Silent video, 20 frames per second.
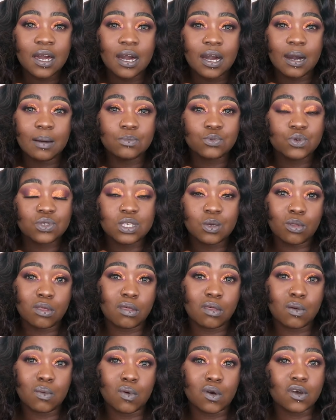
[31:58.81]
to see whether
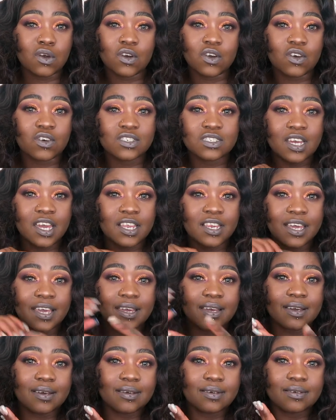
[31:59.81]
they work or not. I
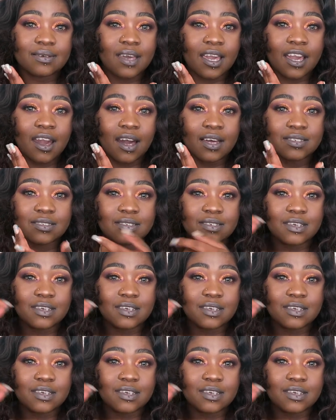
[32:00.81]
can't.